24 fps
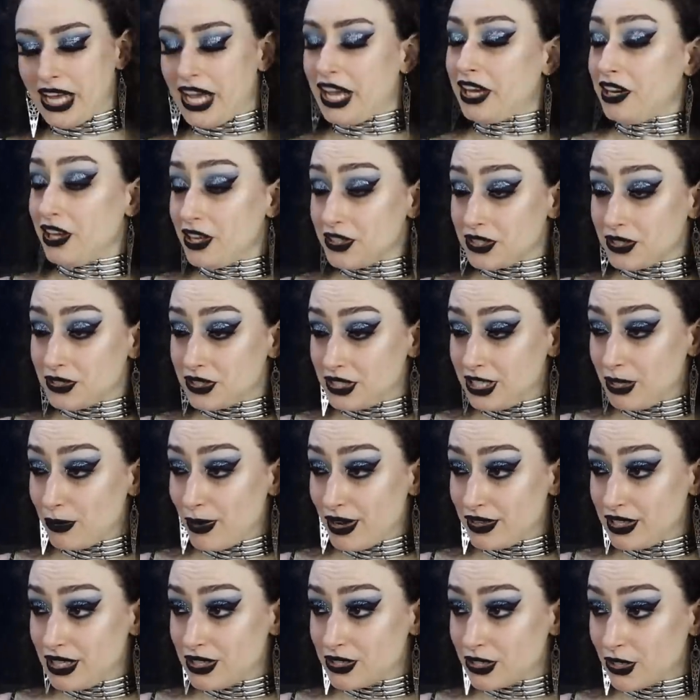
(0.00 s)
I can also see
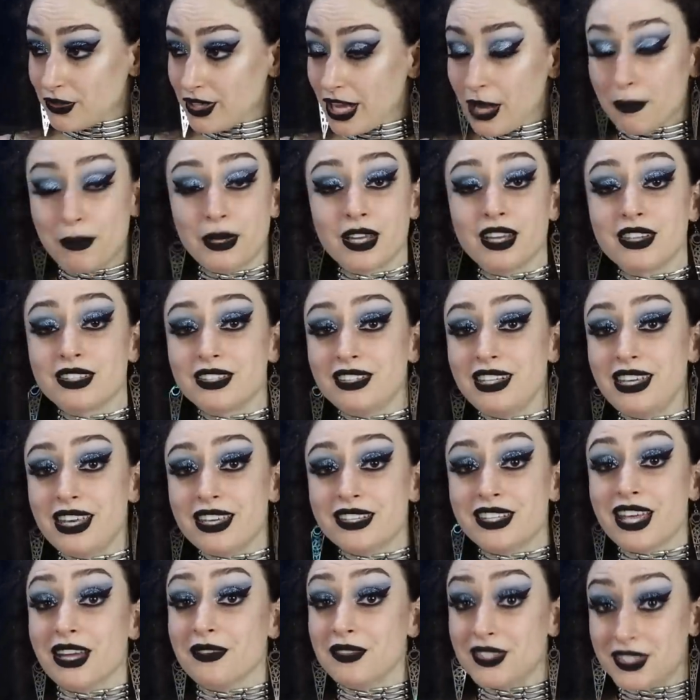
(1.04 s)
why these sold out, because
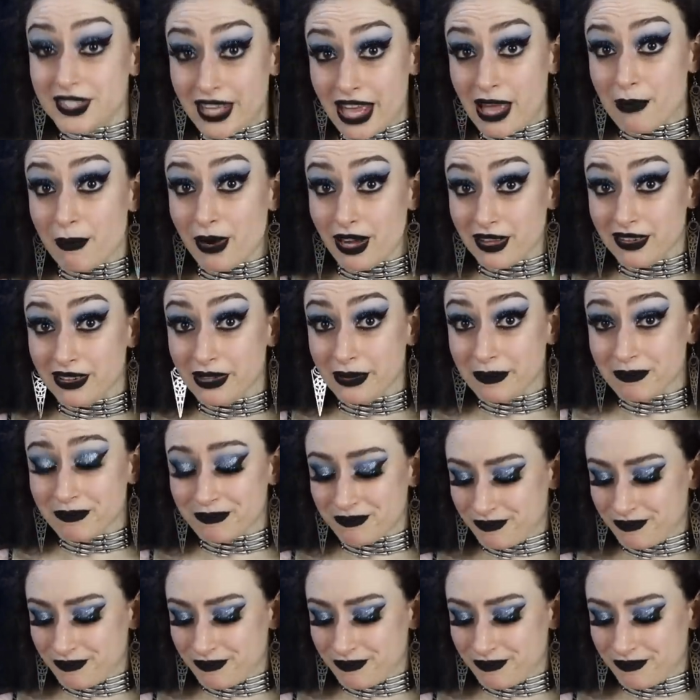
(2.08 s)
these have Sam on them.